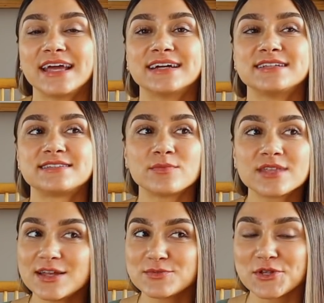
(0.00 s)
And some of
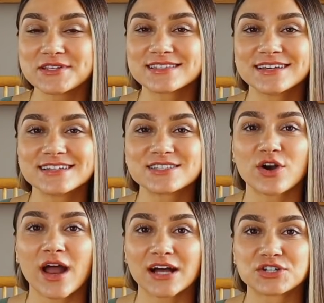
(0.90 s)
the names on this list
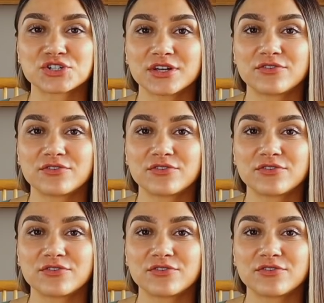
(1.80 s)
are actually